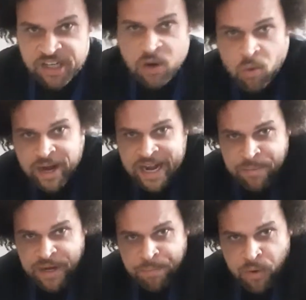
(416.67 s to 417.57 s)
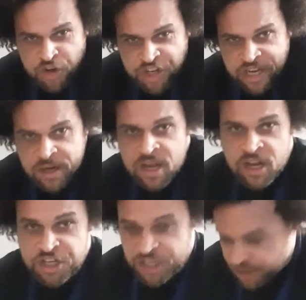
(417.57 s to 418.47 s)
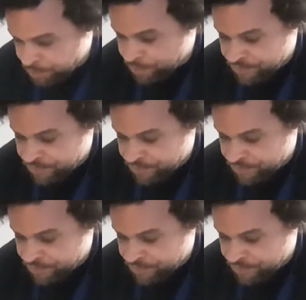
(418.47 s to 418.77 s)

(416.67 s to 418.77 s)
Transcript: I don't want anybody pushing because you're going to